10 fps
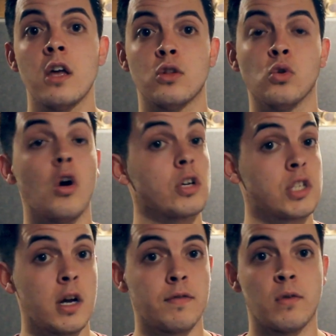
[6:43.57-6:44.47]
the long
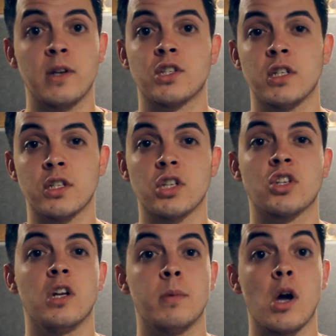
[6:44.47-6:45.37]
side, for instance, is
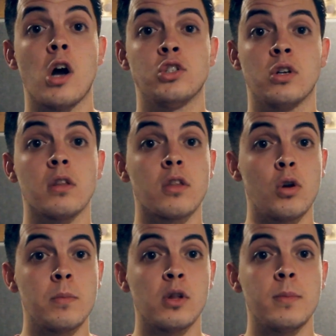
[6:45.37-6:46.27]
going to be
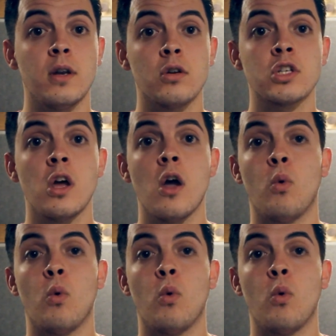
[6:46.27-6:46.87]
130 millimeters,